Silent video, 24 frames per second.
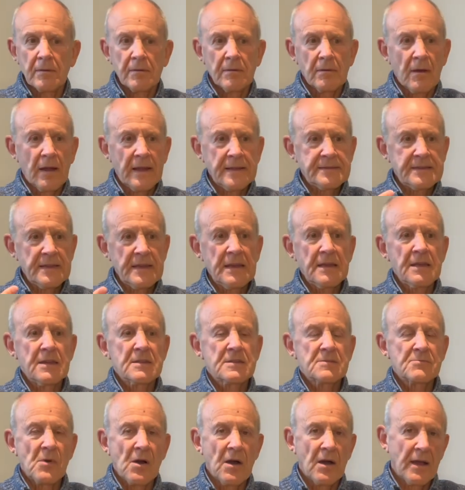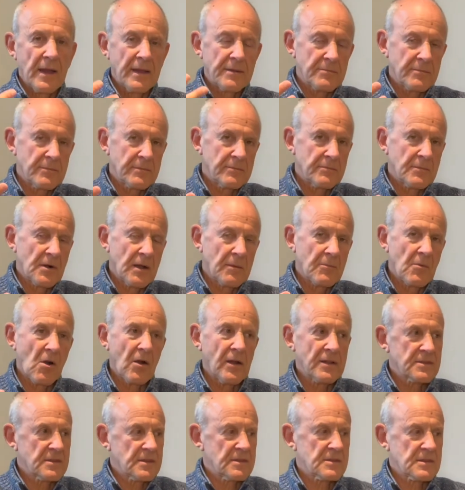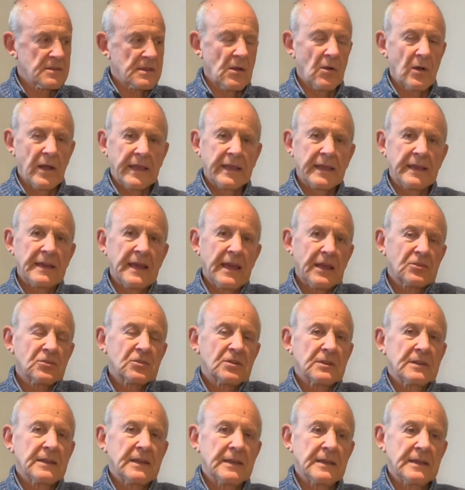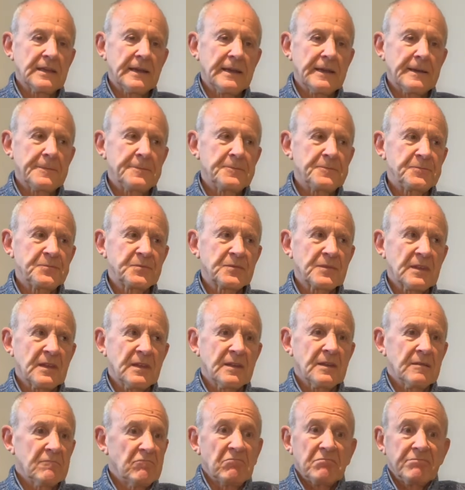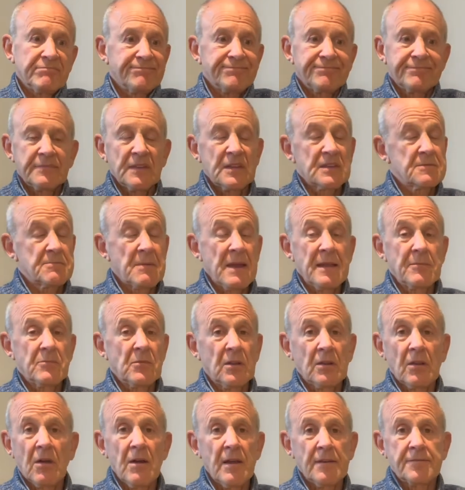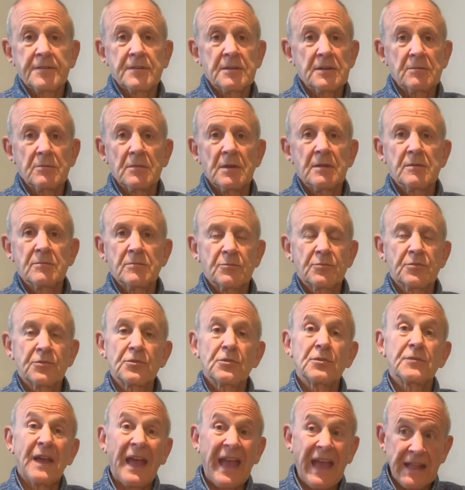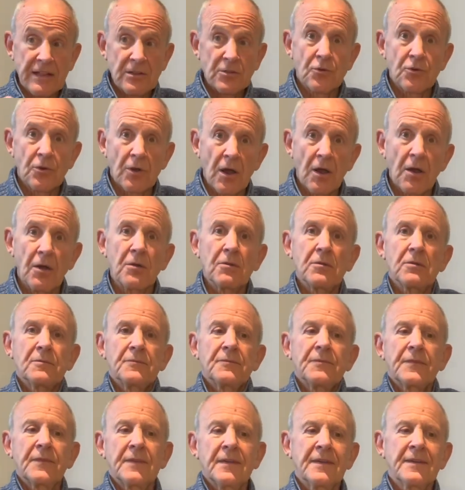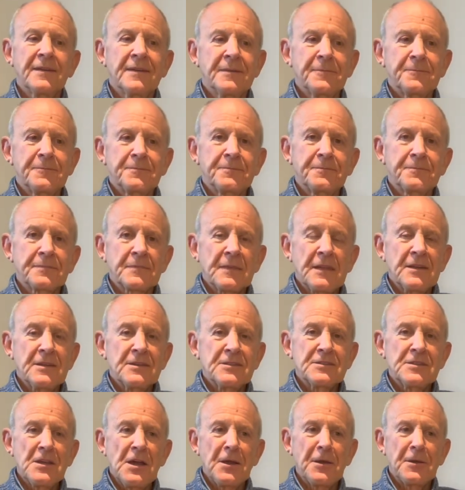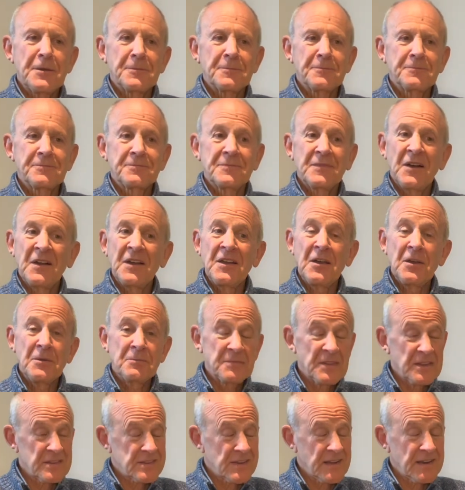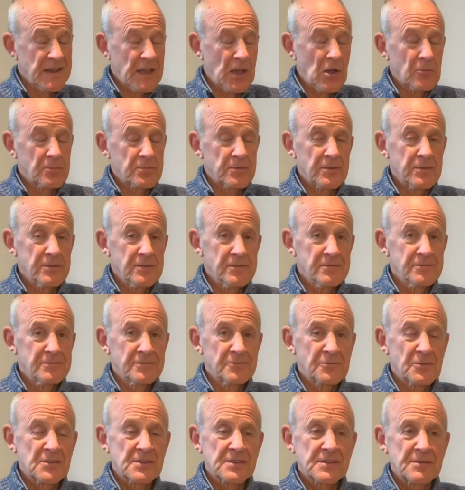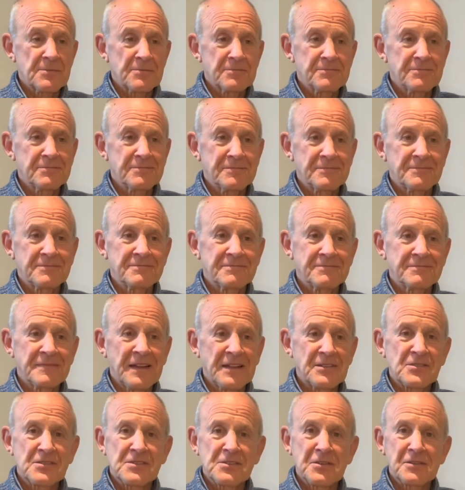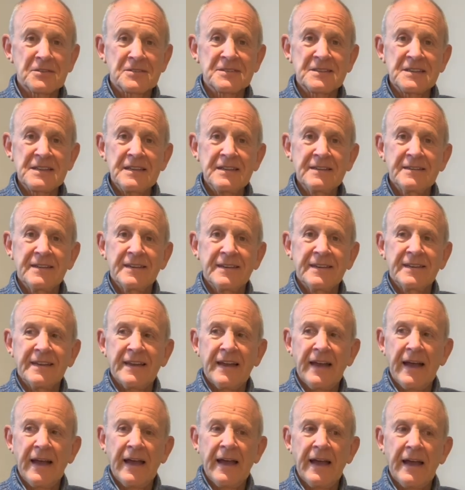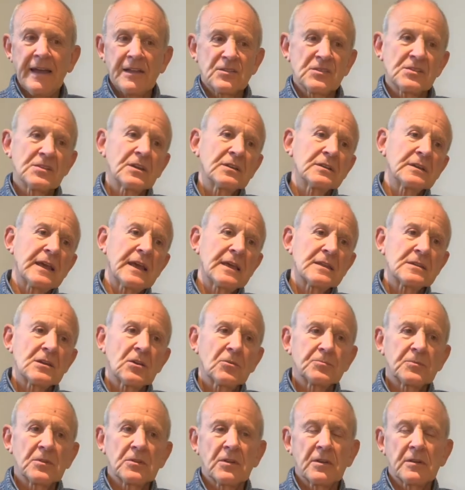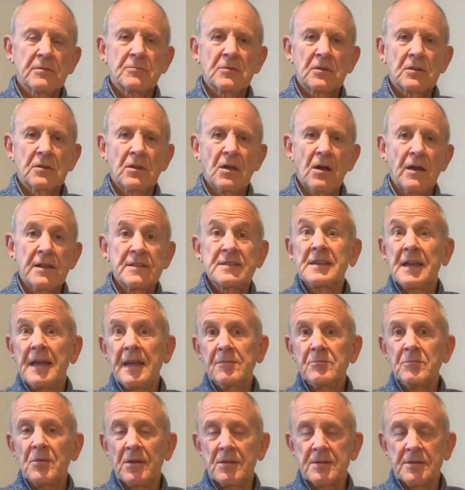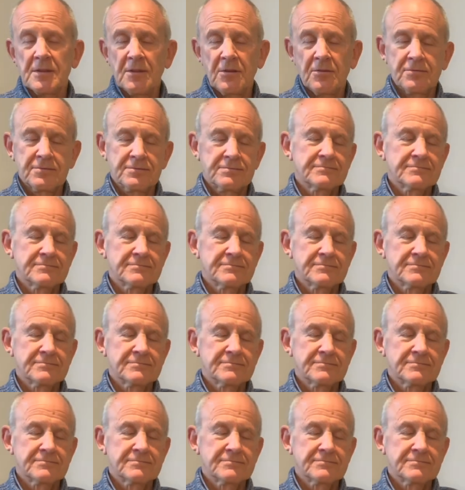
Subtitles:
ideas, my mindset, so I can actually expand my life and improve and grow. So I hope that's going to help you with some uncertainty. It certainly has helped a lot of my clients and myself.